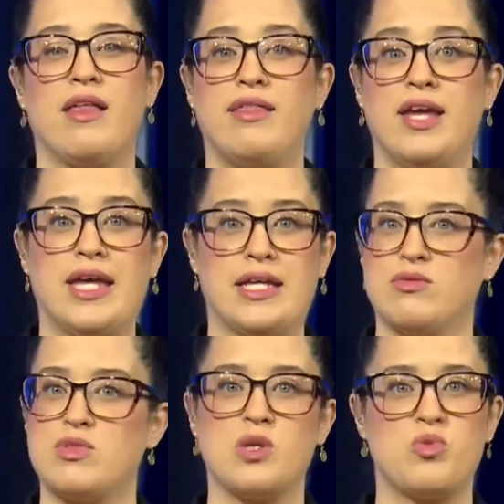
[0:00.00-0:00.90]
They
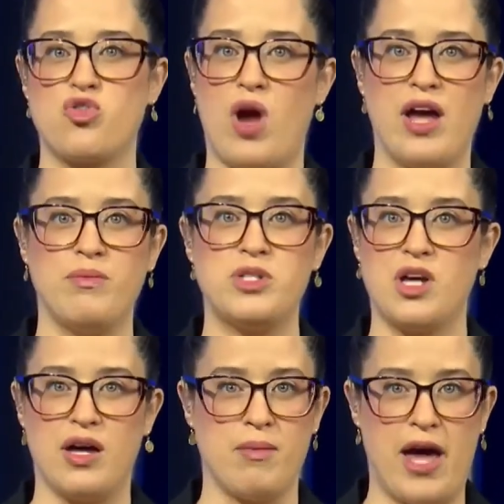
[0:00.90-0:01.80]
can subscribe
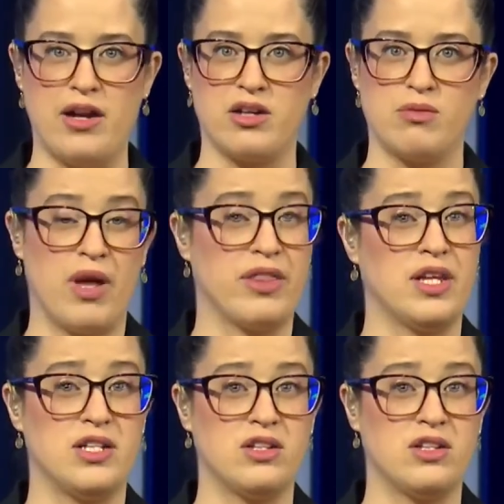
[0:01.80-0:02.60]
to automatic monthly